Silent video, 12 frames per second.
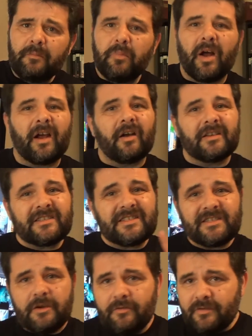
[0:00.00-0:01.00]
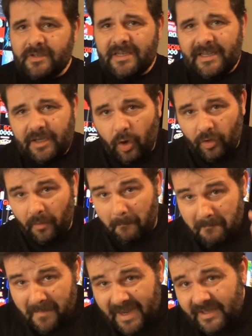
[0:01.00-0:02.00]
but I got, seriously got the
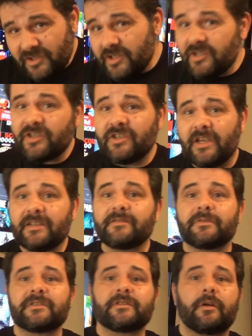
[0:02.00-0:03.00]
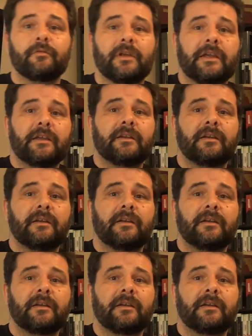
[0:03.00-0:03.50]
major shits with Sony